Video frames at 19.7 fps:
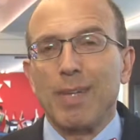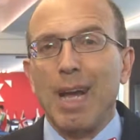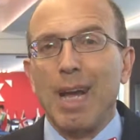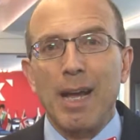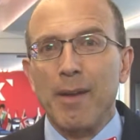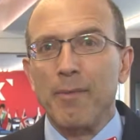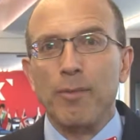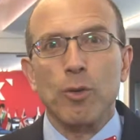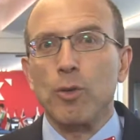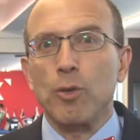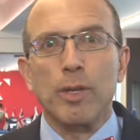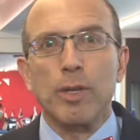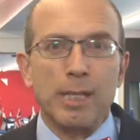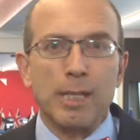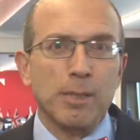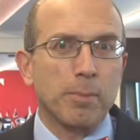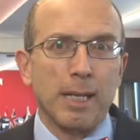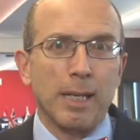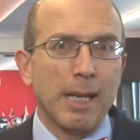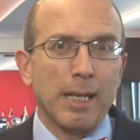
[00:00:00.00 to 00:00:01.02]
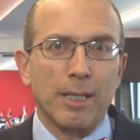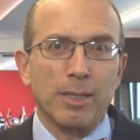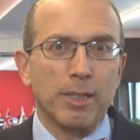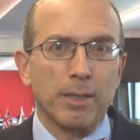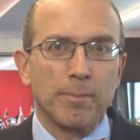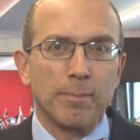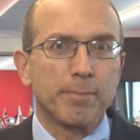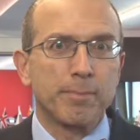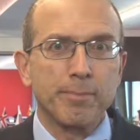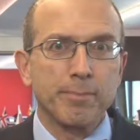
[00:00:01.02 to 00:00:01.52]
I have no good explanation.
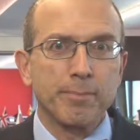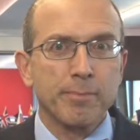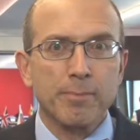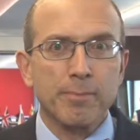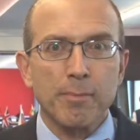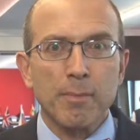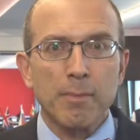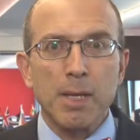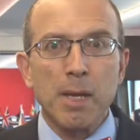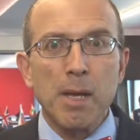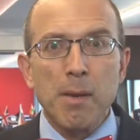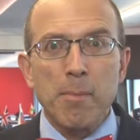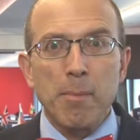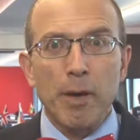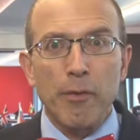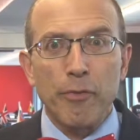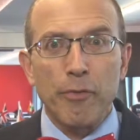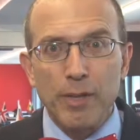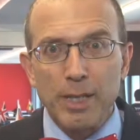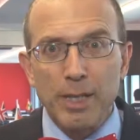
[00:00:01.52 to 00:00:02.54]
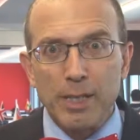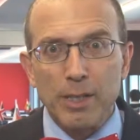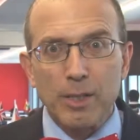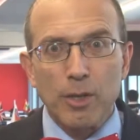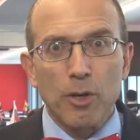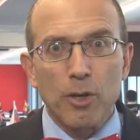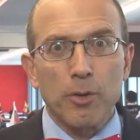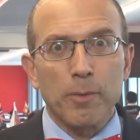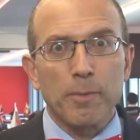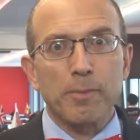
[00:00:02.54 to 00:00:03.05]
My feeling,
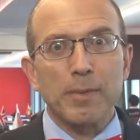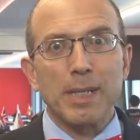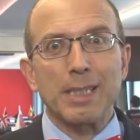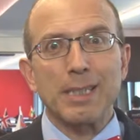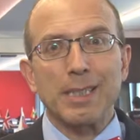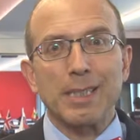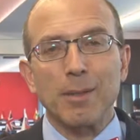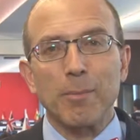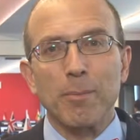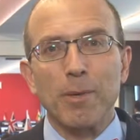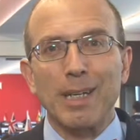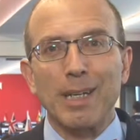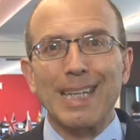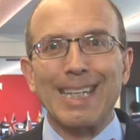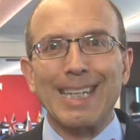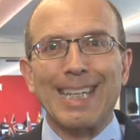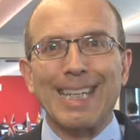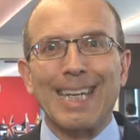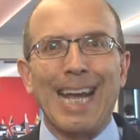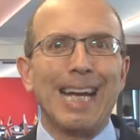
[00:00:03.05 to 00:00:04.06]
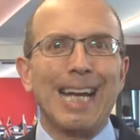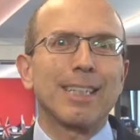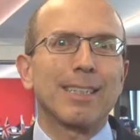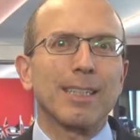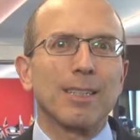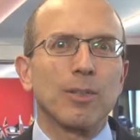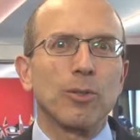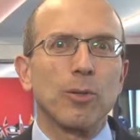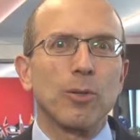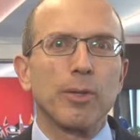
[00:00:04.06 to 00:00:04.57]
though, is that the market can't
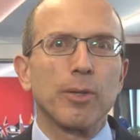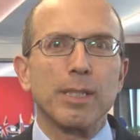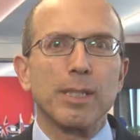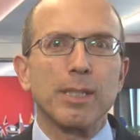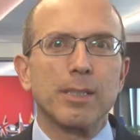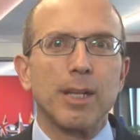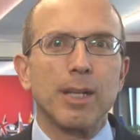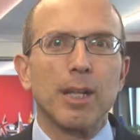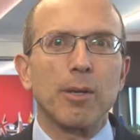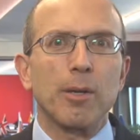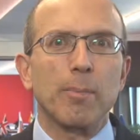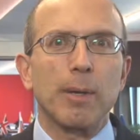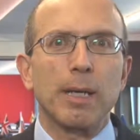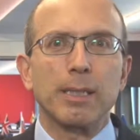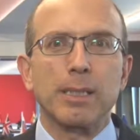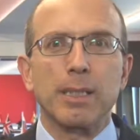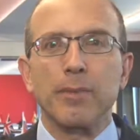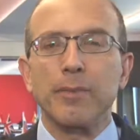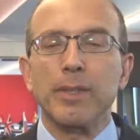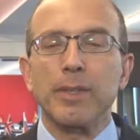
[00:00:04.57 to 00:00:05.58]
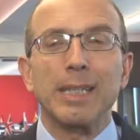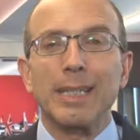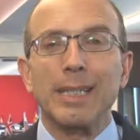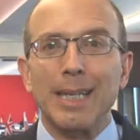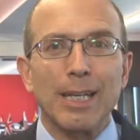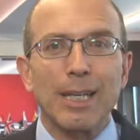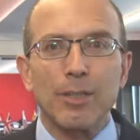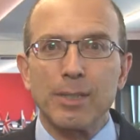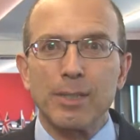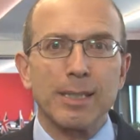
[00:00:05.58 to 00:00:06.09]
ignore these dollar-positive
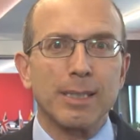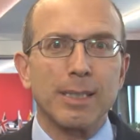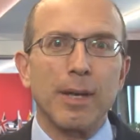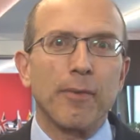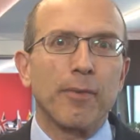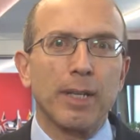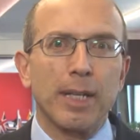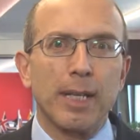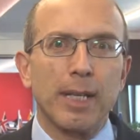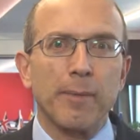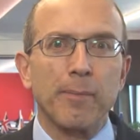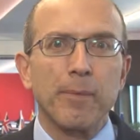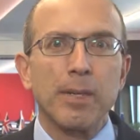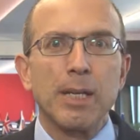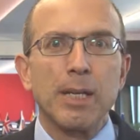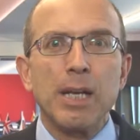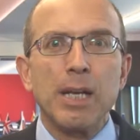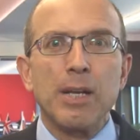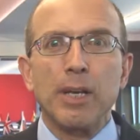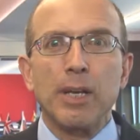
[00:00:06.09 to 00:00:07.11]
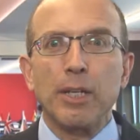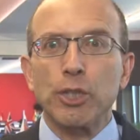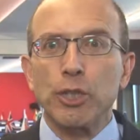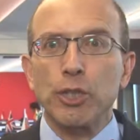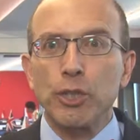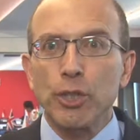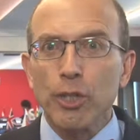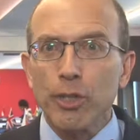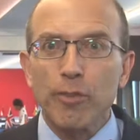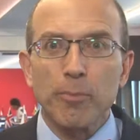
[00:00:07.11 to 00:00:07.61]
indicators indefinitely. They
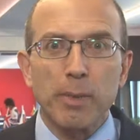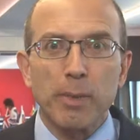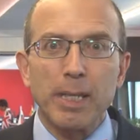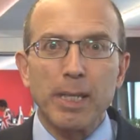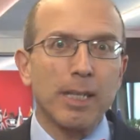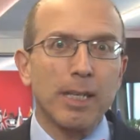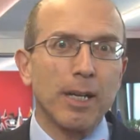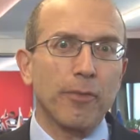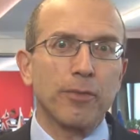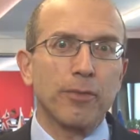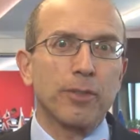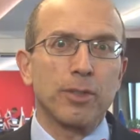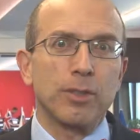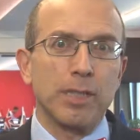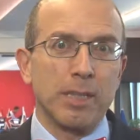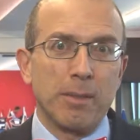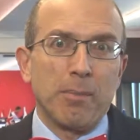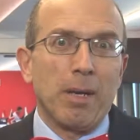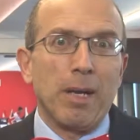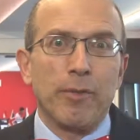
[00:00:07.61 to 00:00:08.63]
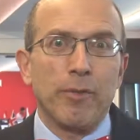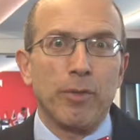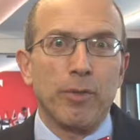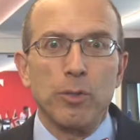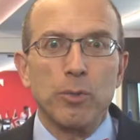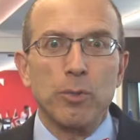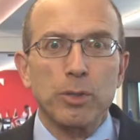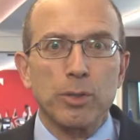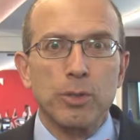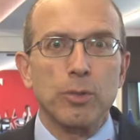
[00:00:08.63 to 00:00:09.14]
should have been enough, in my
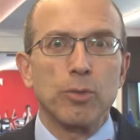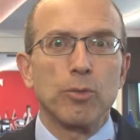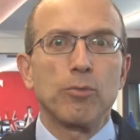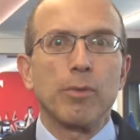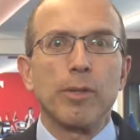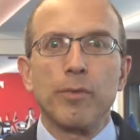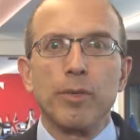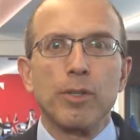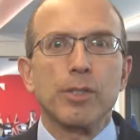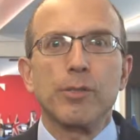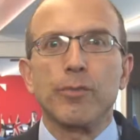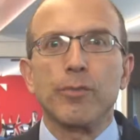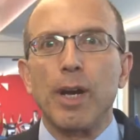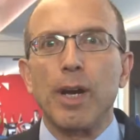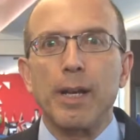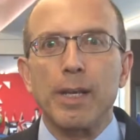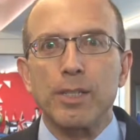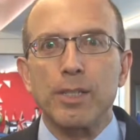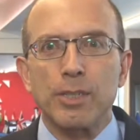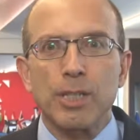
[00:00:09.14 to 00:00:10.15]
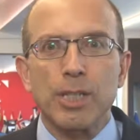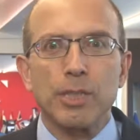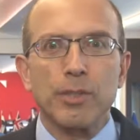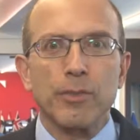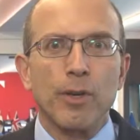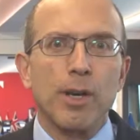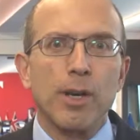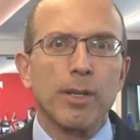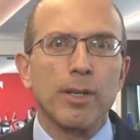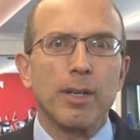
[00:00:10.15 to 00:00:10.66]
view, to reverse Friday's change
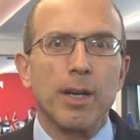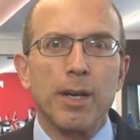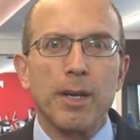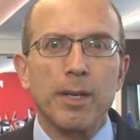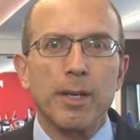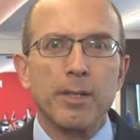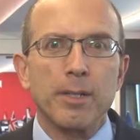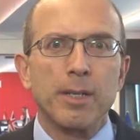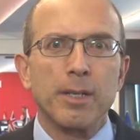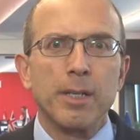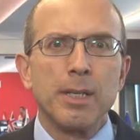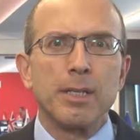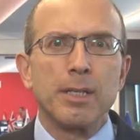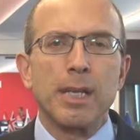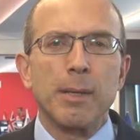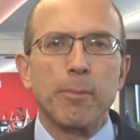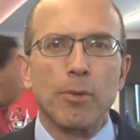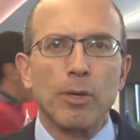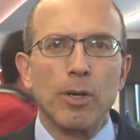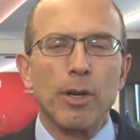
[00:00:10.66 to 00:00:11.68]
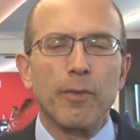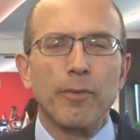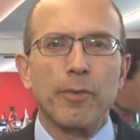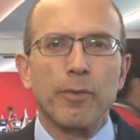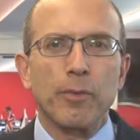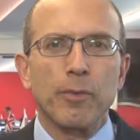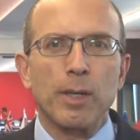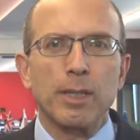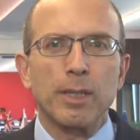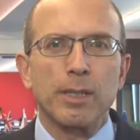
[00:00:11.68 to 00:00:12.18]
of heart on tapering off
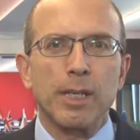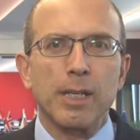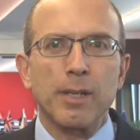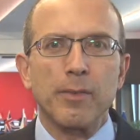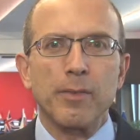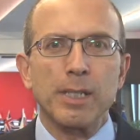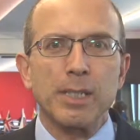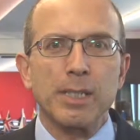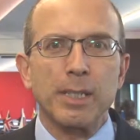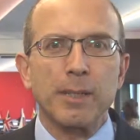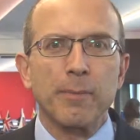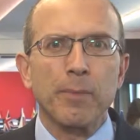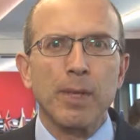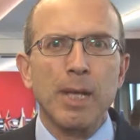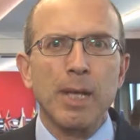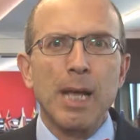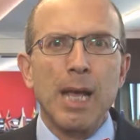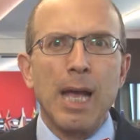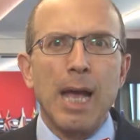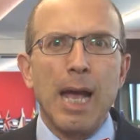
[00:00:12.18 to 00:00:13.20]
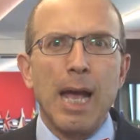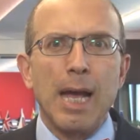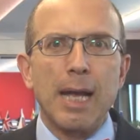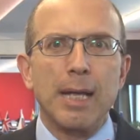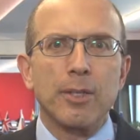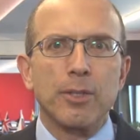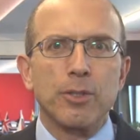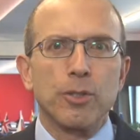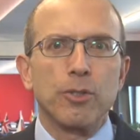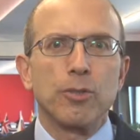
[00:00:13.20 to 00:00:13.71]
of quantitative easing
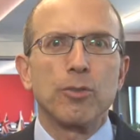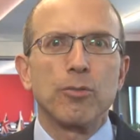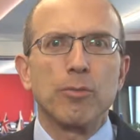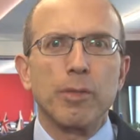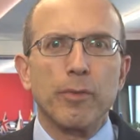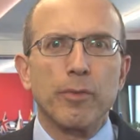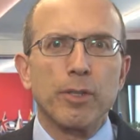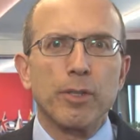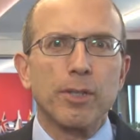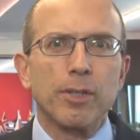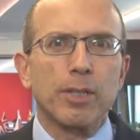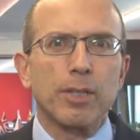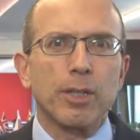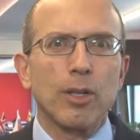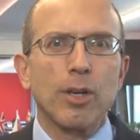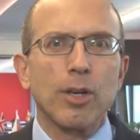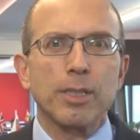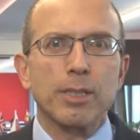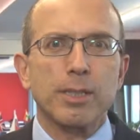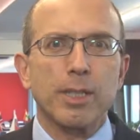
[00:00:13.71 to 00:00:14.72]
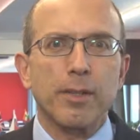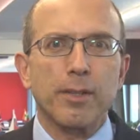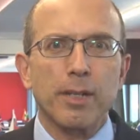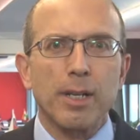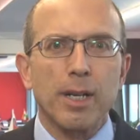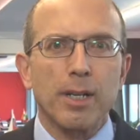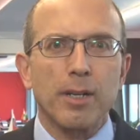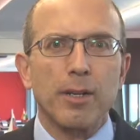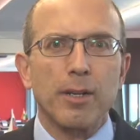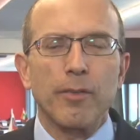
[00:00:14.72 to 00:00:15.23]
and to reverse the loss on the
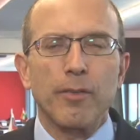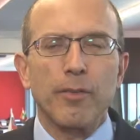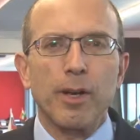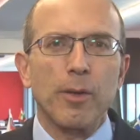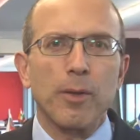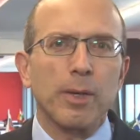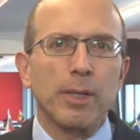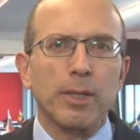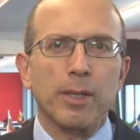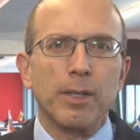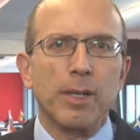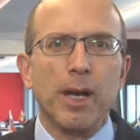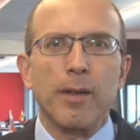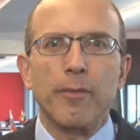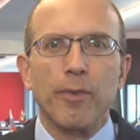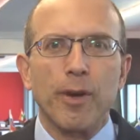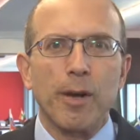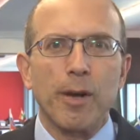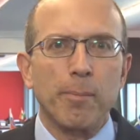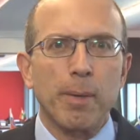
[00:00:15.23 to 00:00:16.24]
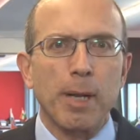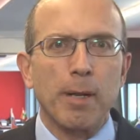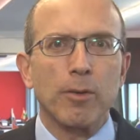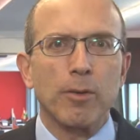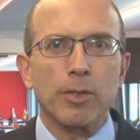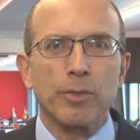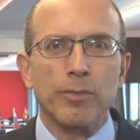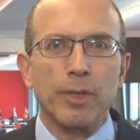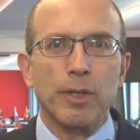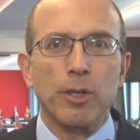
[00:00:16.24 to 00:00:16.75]
dollar following the non-farm
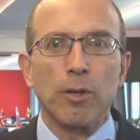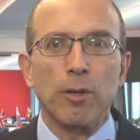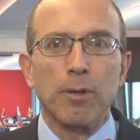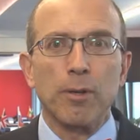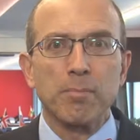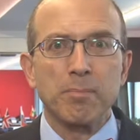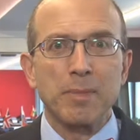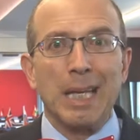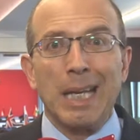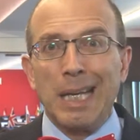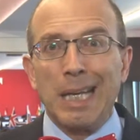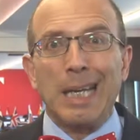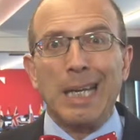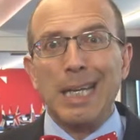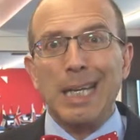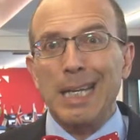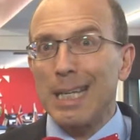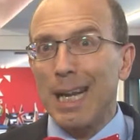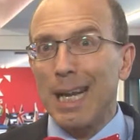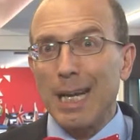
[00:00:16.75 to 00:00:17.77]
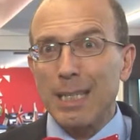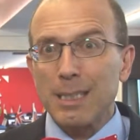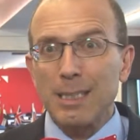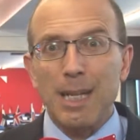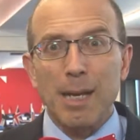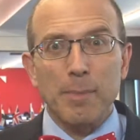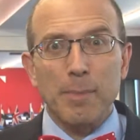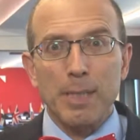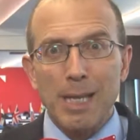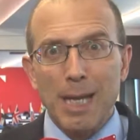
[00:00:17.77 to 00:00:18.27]
payrolls figure. It hasn't
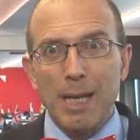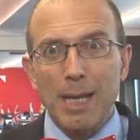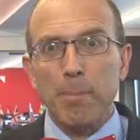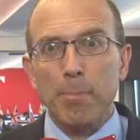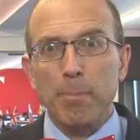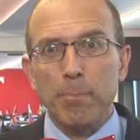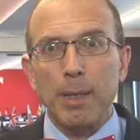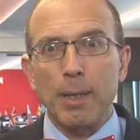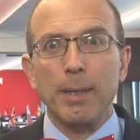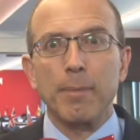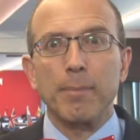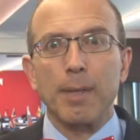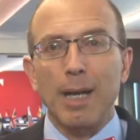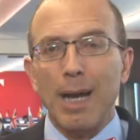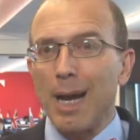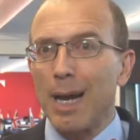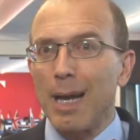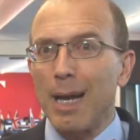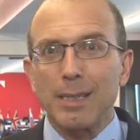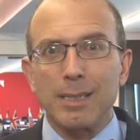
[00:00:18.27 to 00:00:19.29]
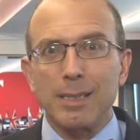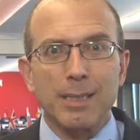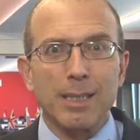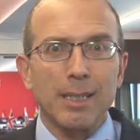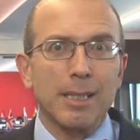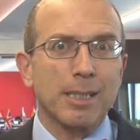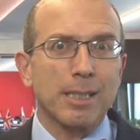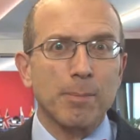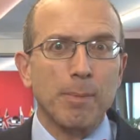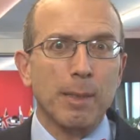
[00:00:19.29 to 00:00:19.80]
happened yet, but I
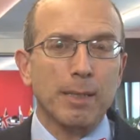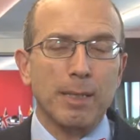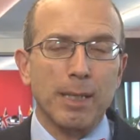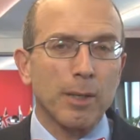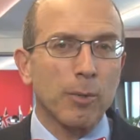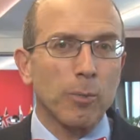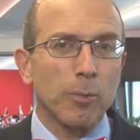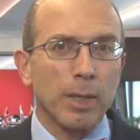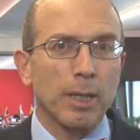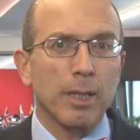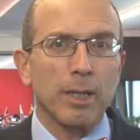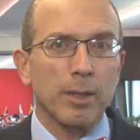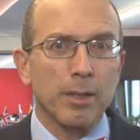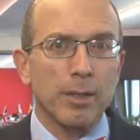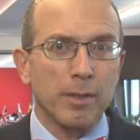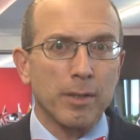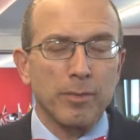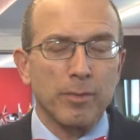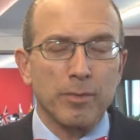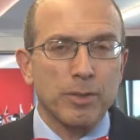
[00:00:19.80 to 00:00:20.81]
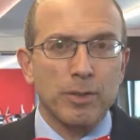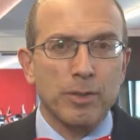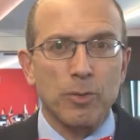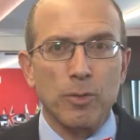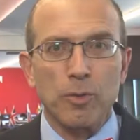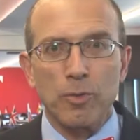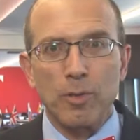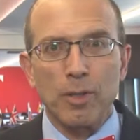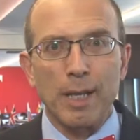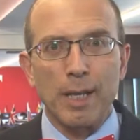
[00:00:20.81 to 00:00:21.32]
still expect that it will
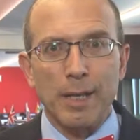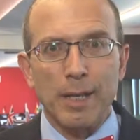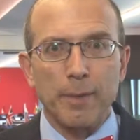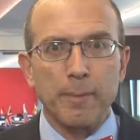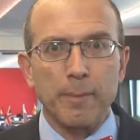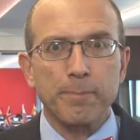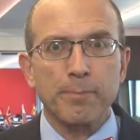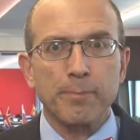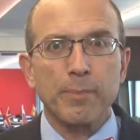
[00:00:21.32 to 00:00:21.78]
sooner or later.